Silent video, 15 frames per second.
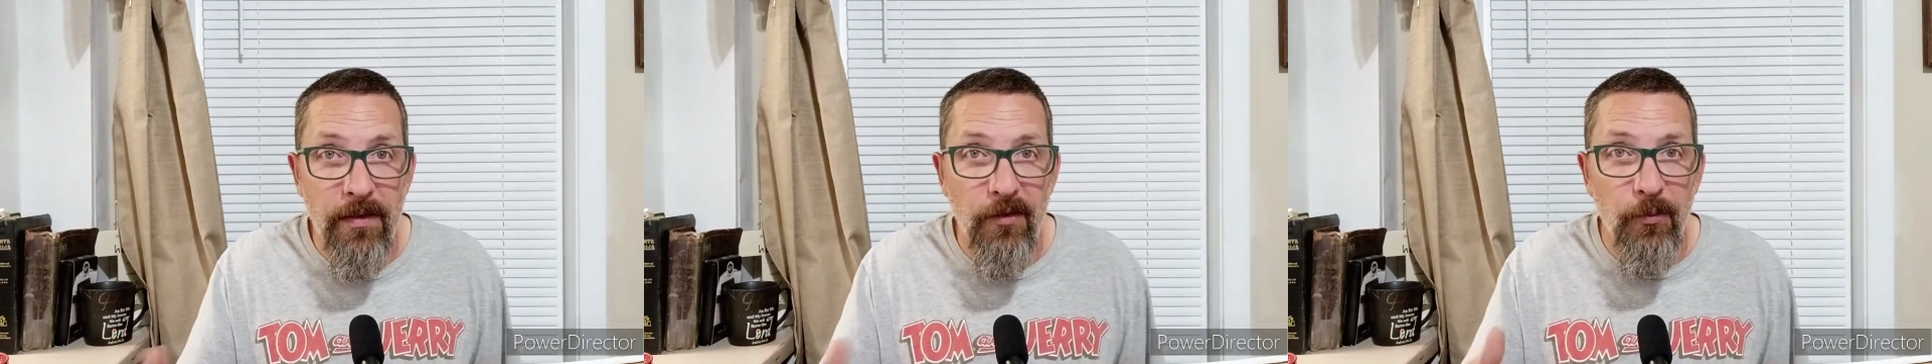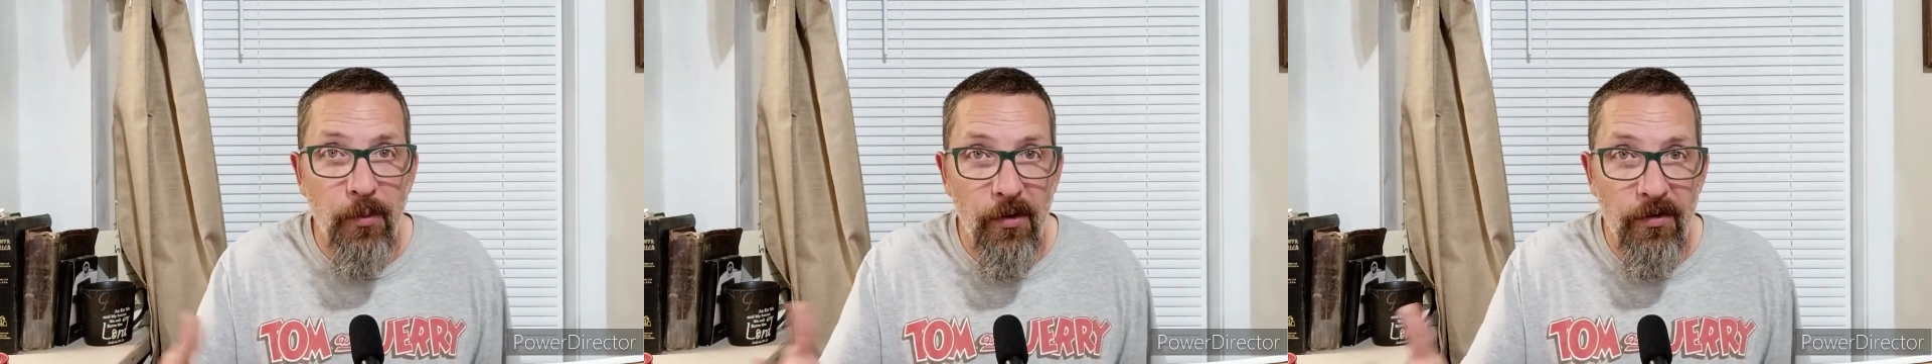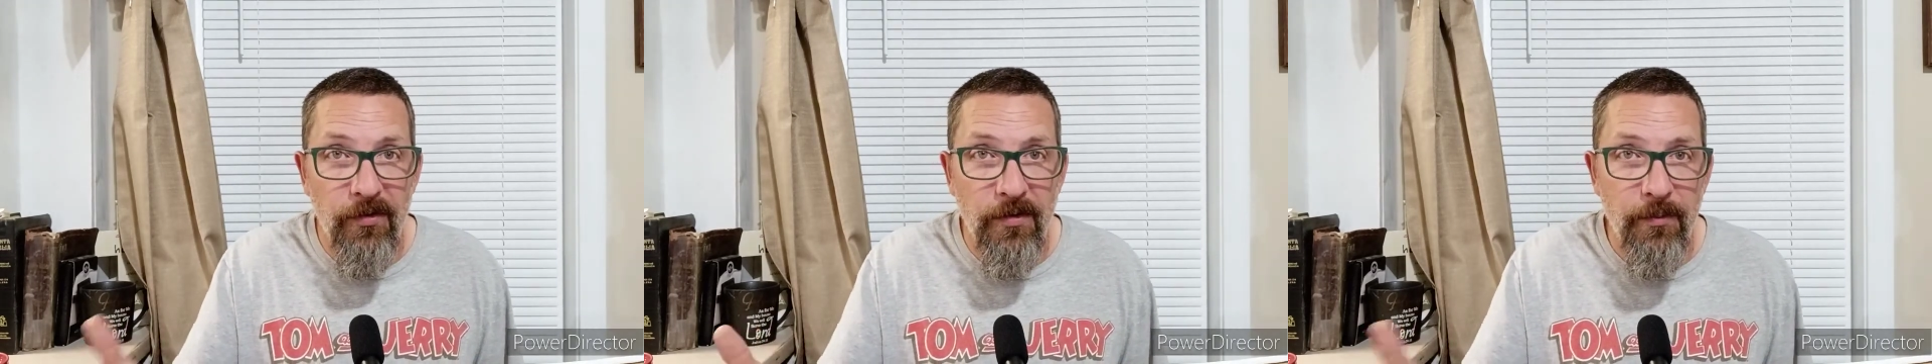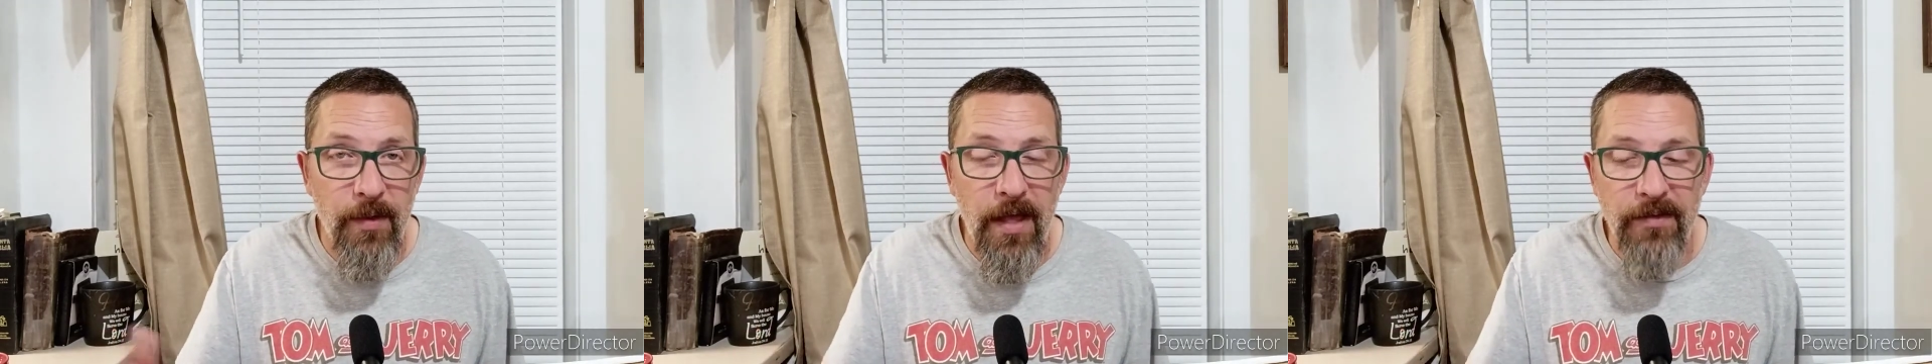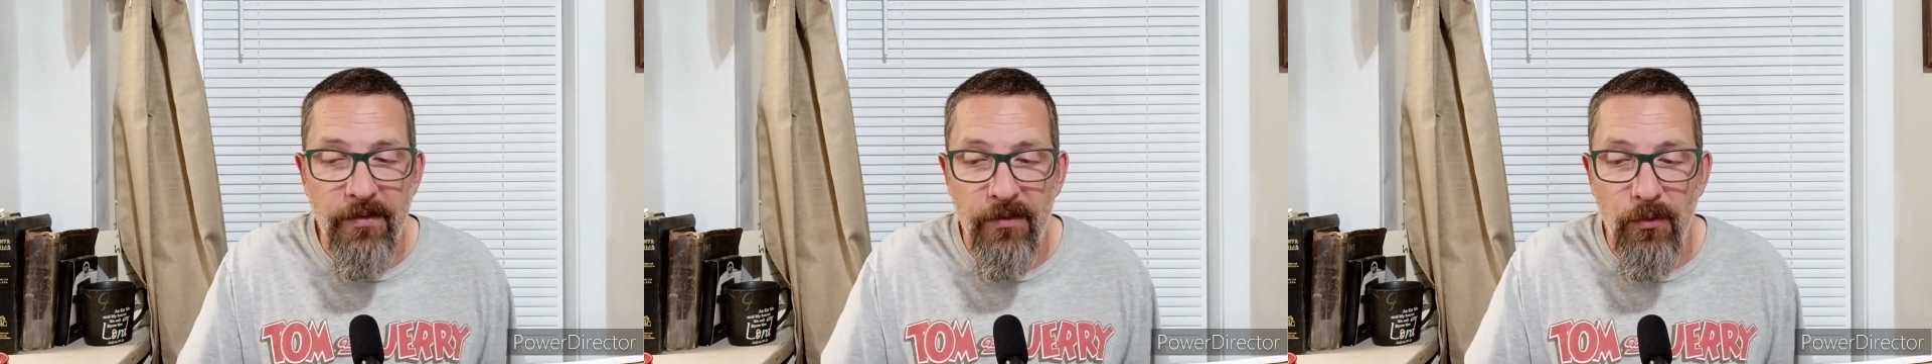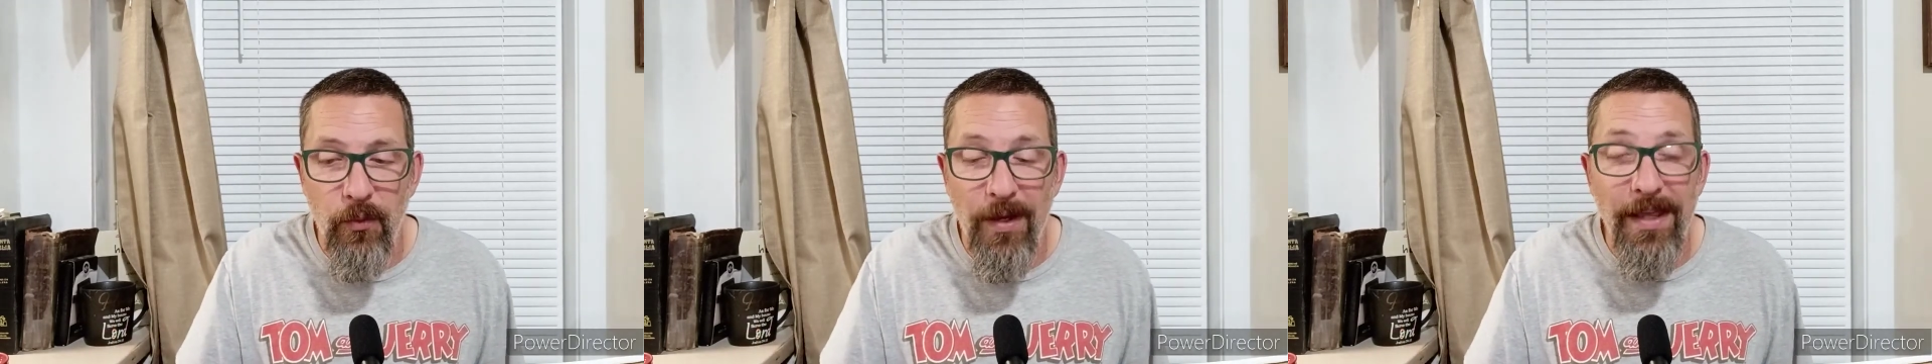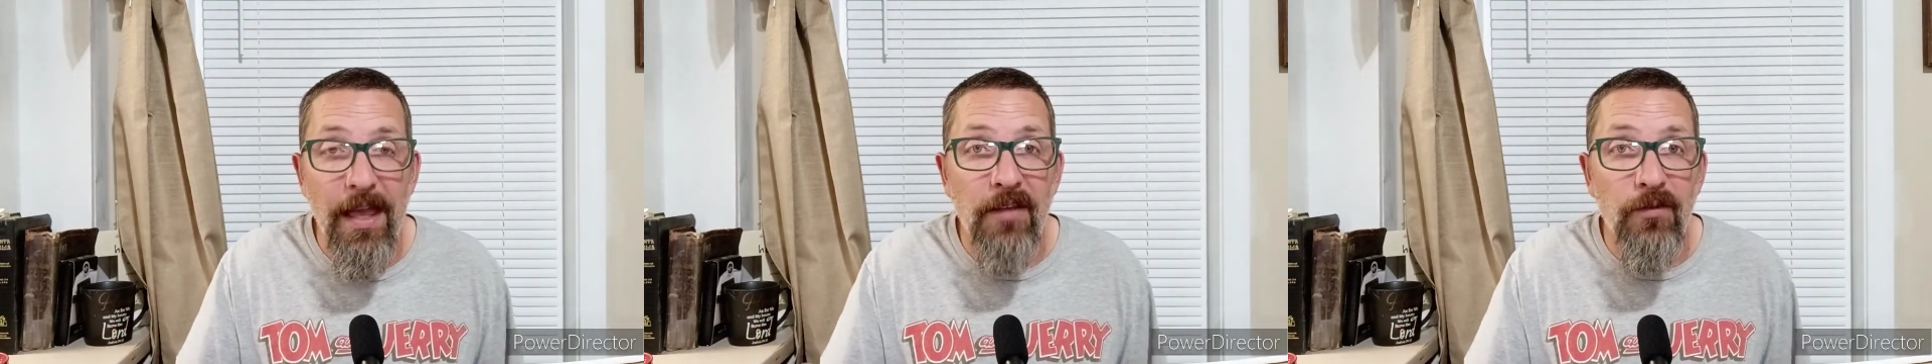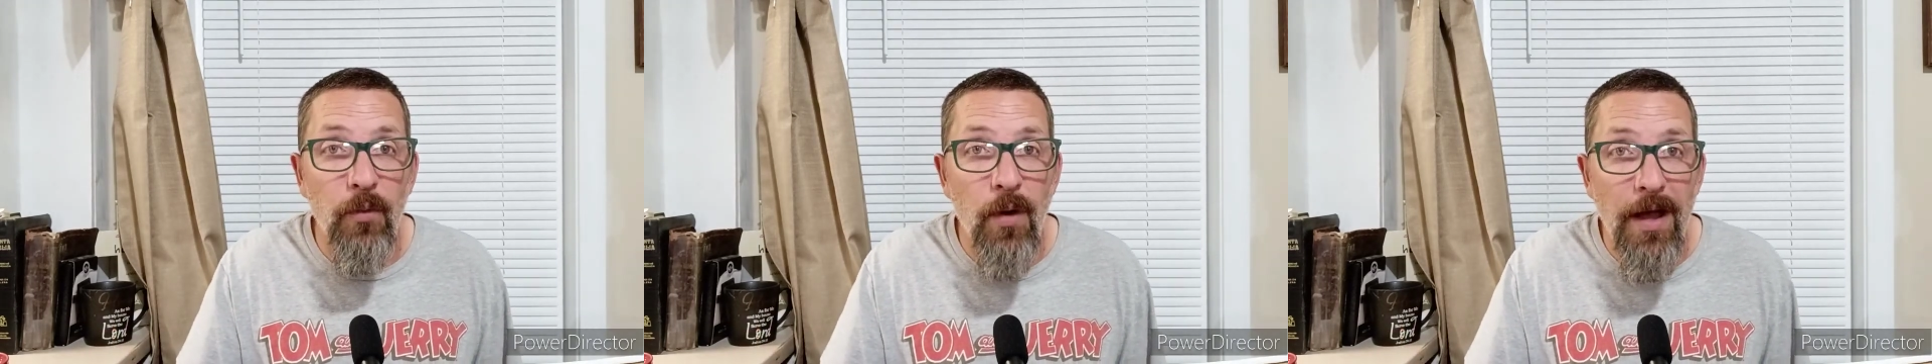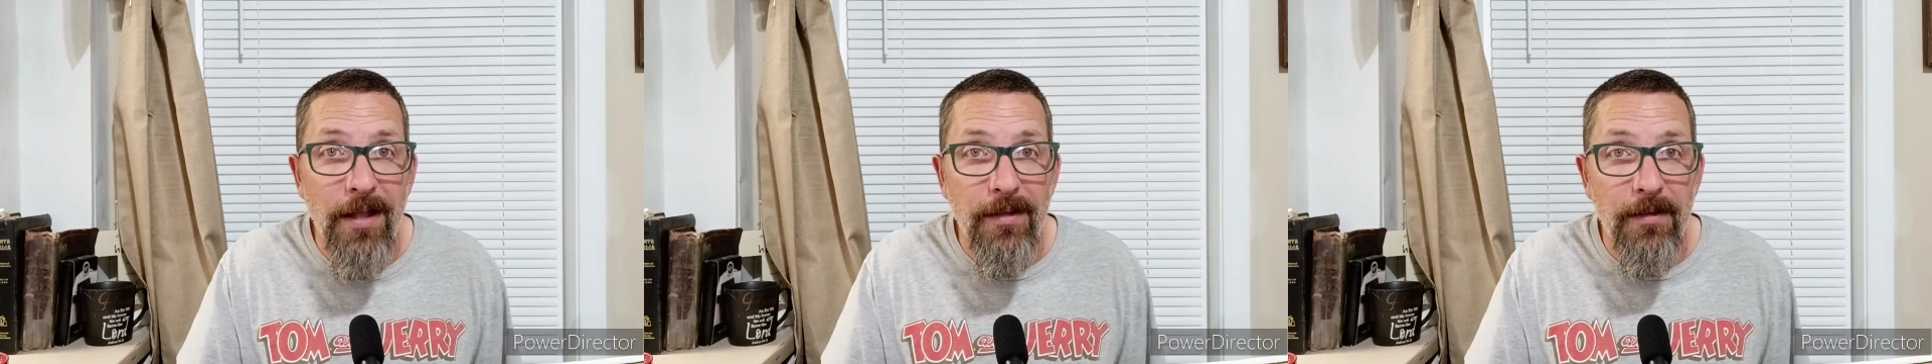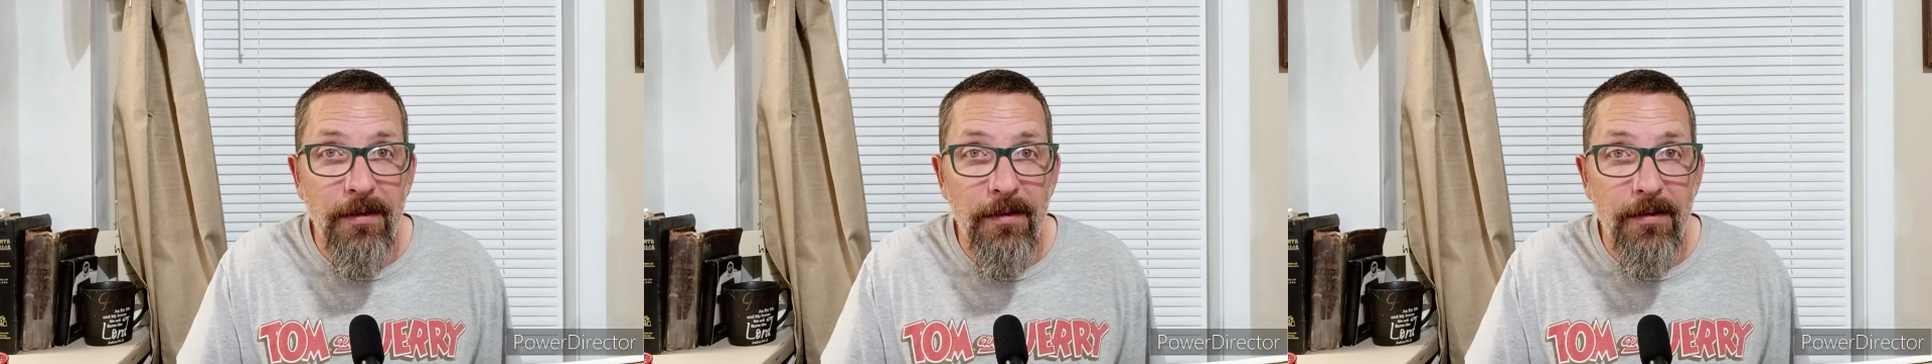and this person passes away. Guess
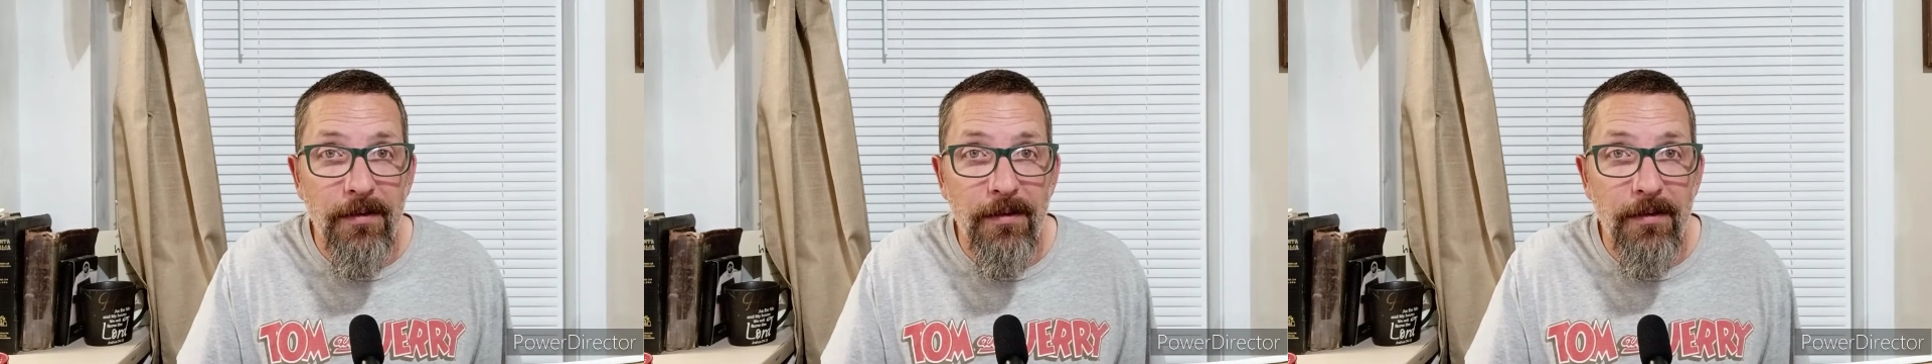what?